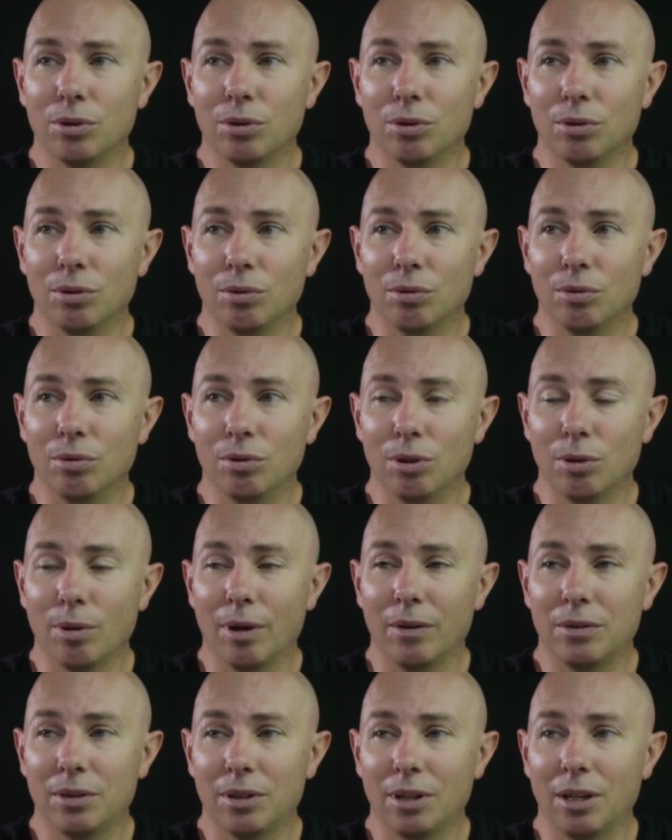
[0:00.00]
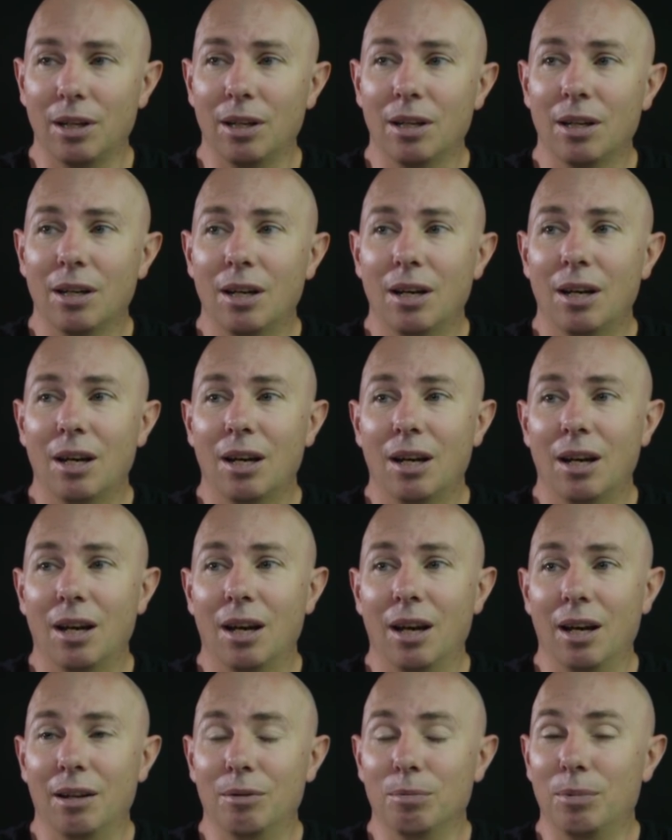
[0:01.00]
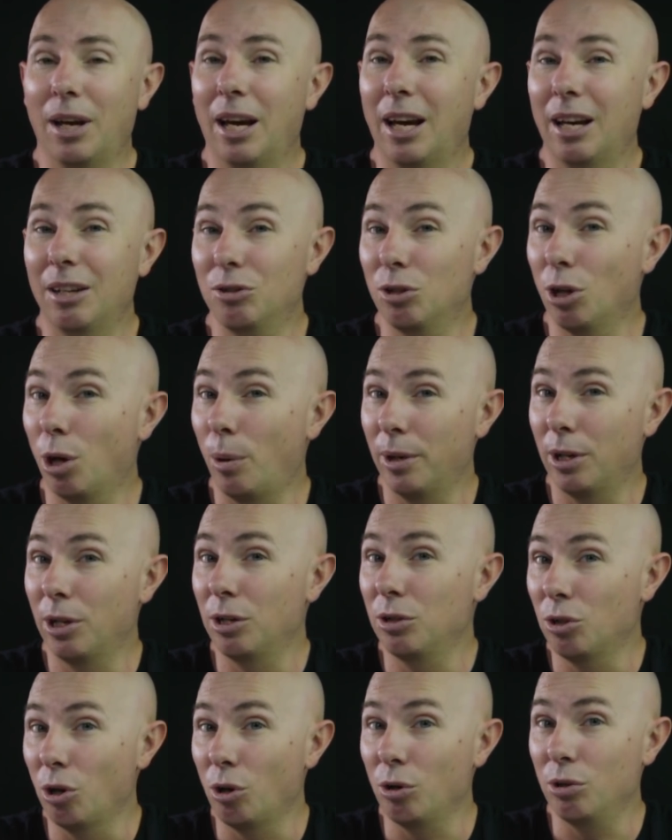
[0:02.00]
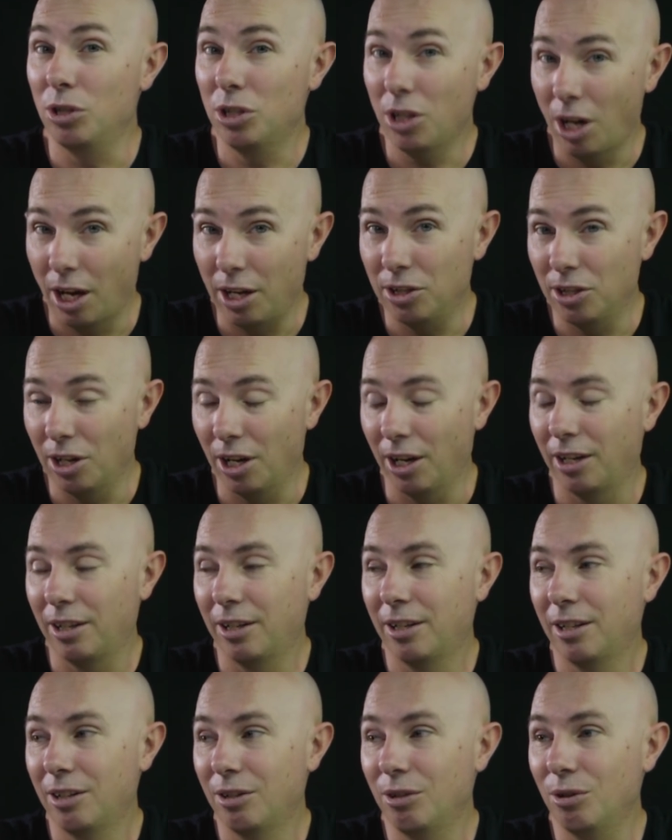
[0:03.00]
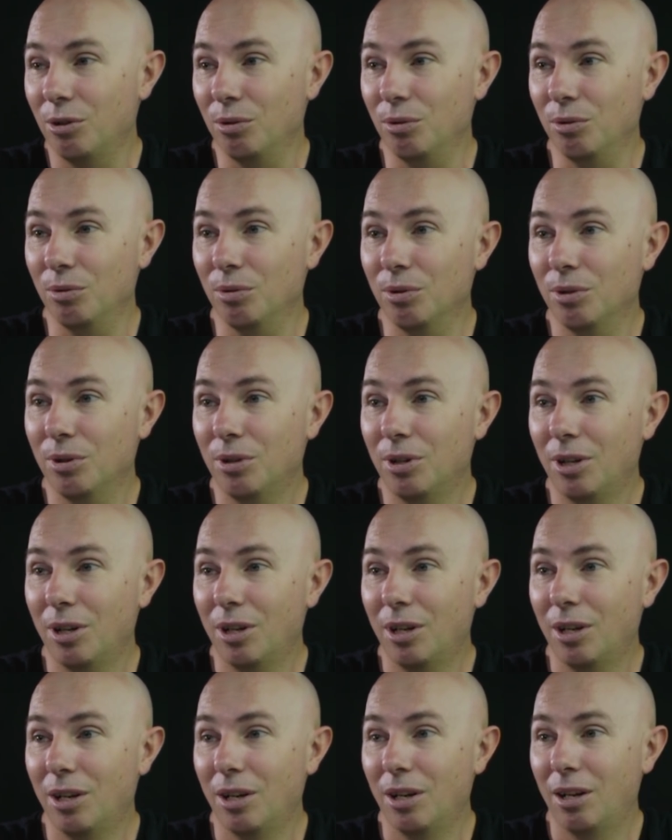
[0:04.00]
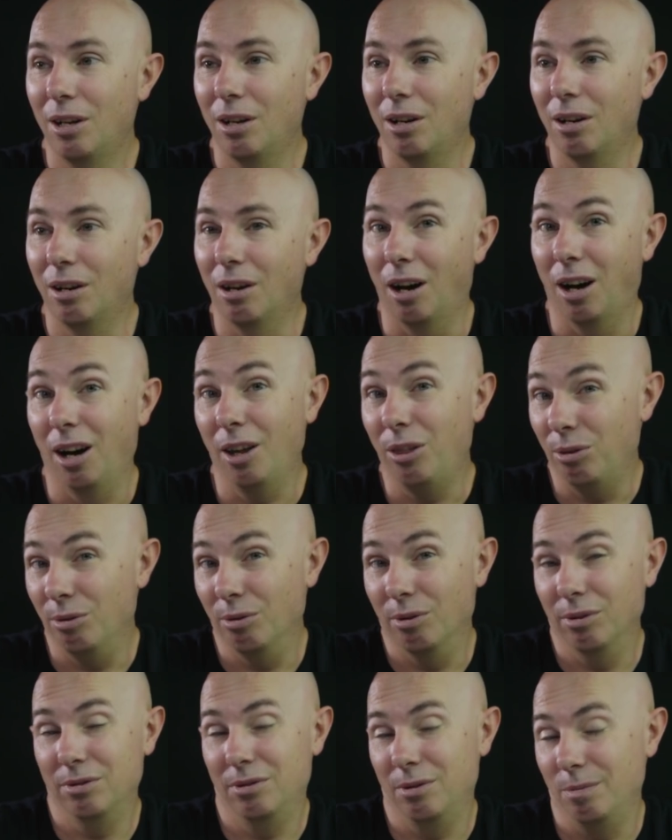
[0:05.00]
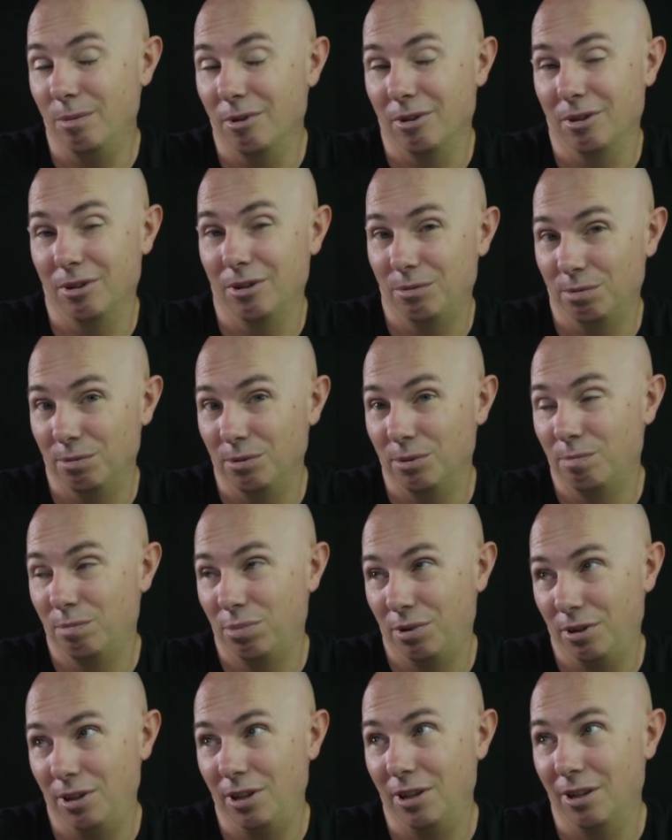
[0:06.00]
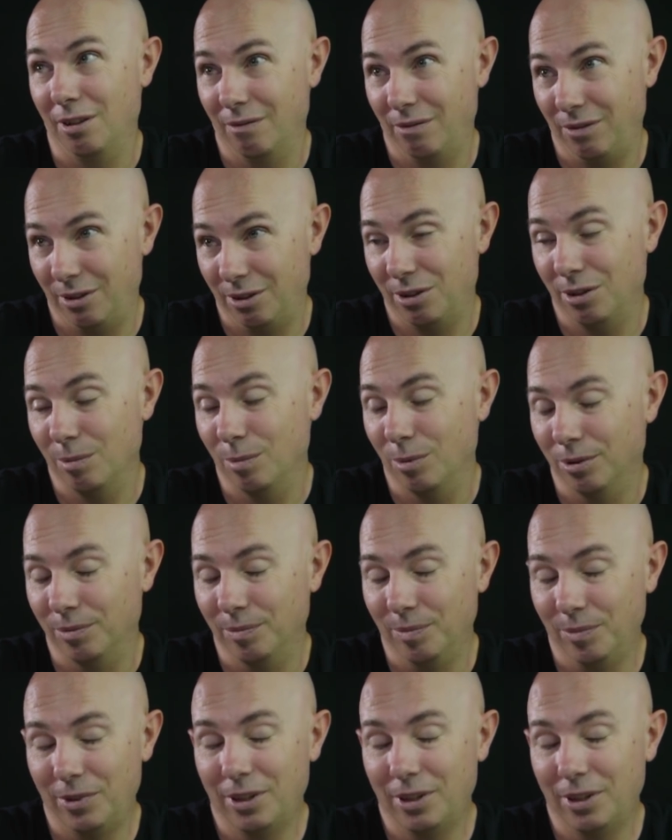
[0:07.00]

to UFC. And we had Joanna Joe Jacek, who I thought, to be honest, was pretty invincible,